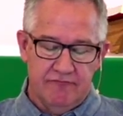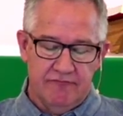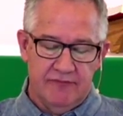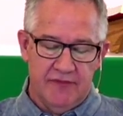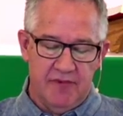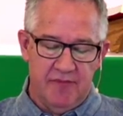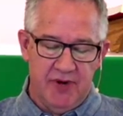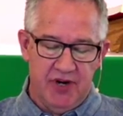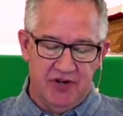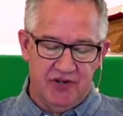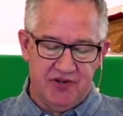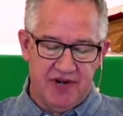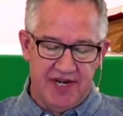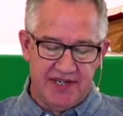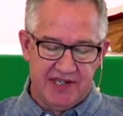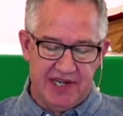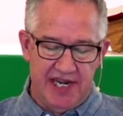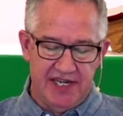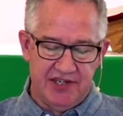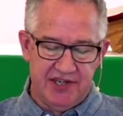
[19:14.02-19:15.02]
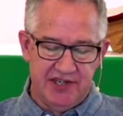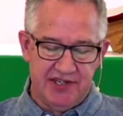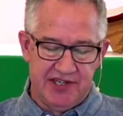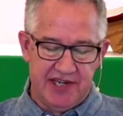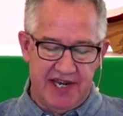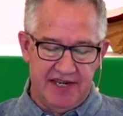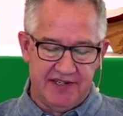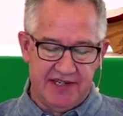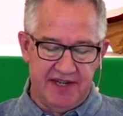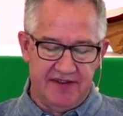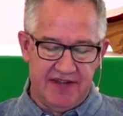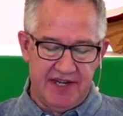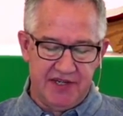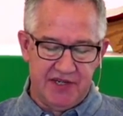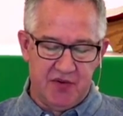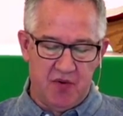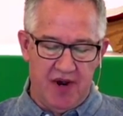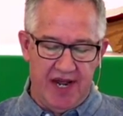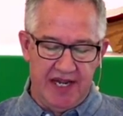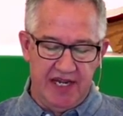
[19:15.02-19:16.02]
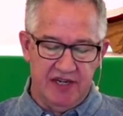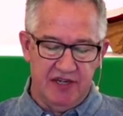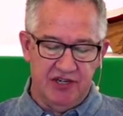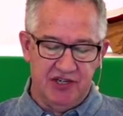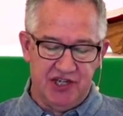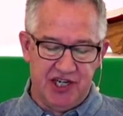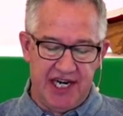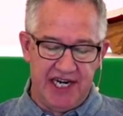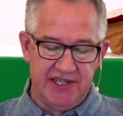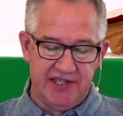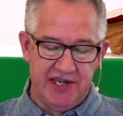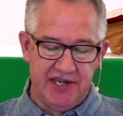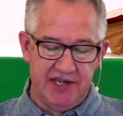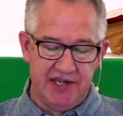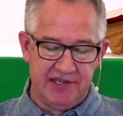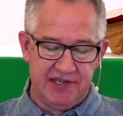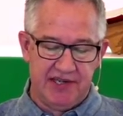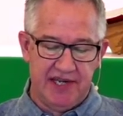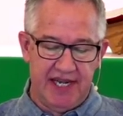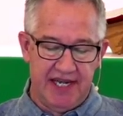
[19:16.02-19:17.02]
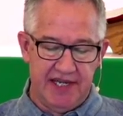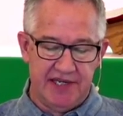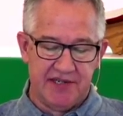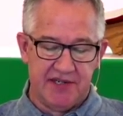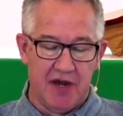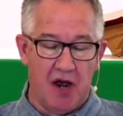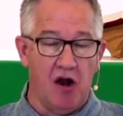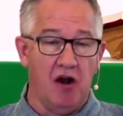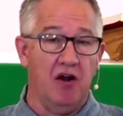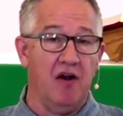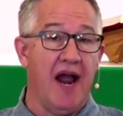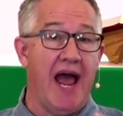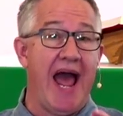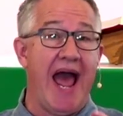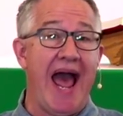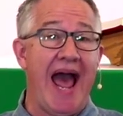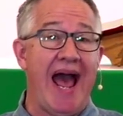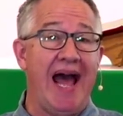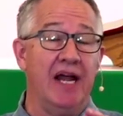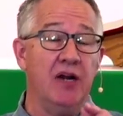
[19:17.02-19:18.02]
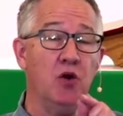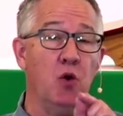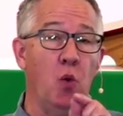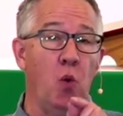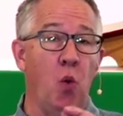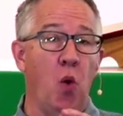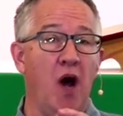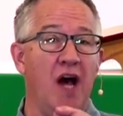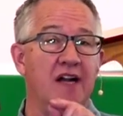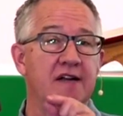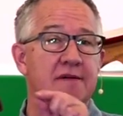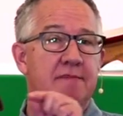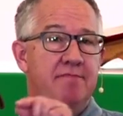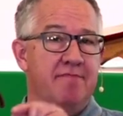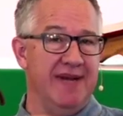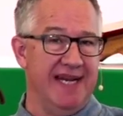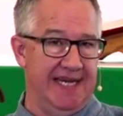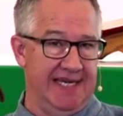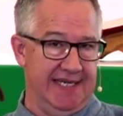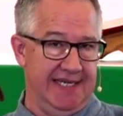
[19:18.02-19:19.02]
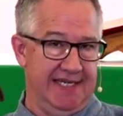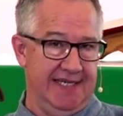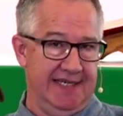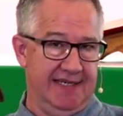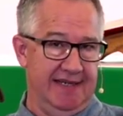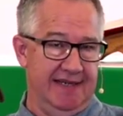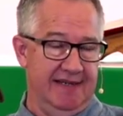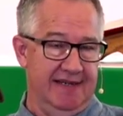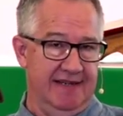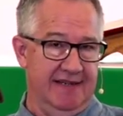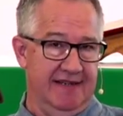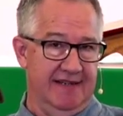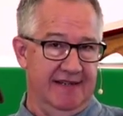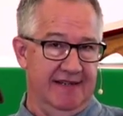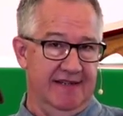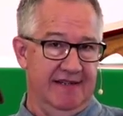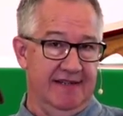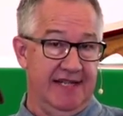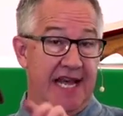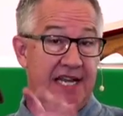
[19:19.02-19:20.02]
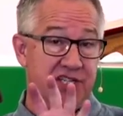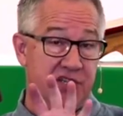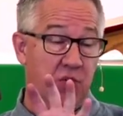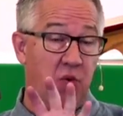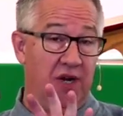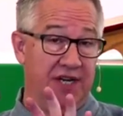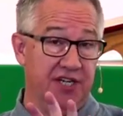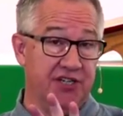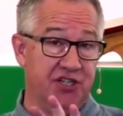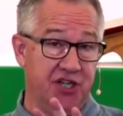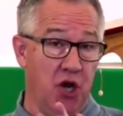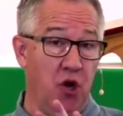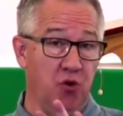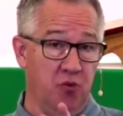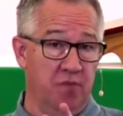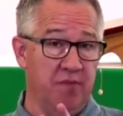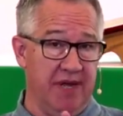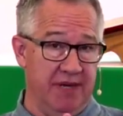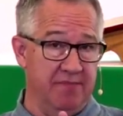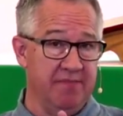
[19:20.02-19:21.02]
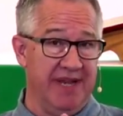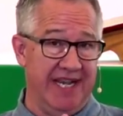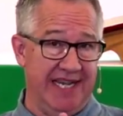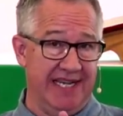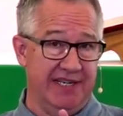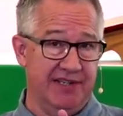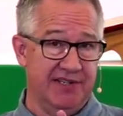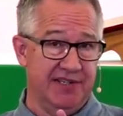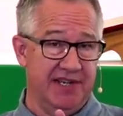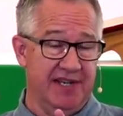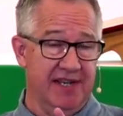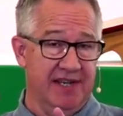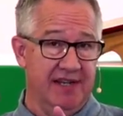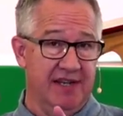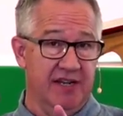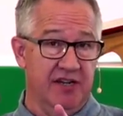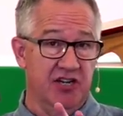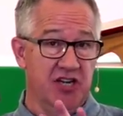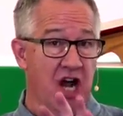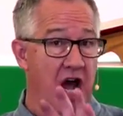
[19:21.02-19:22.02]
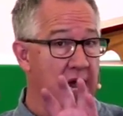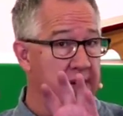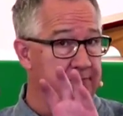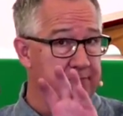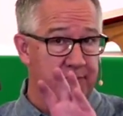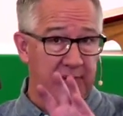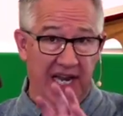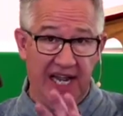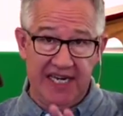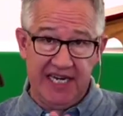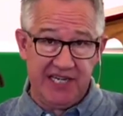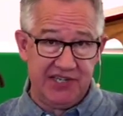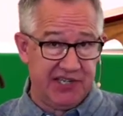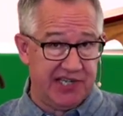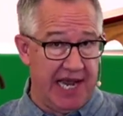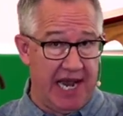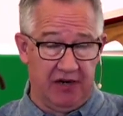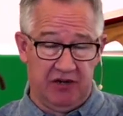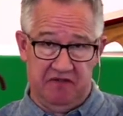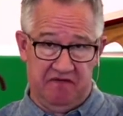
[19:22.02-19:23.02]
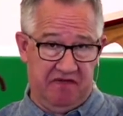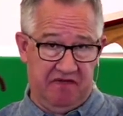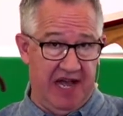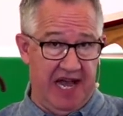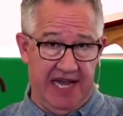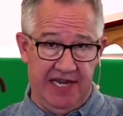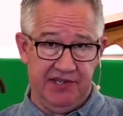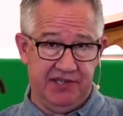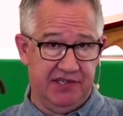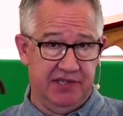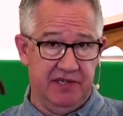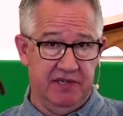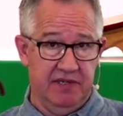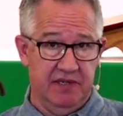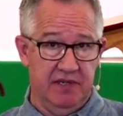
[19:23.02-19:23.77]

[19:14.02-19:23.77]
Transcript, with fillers: The Mirror translation says it this way. Jesus is our at-one-ment. That's what atonement means. Not bloody sacrifice.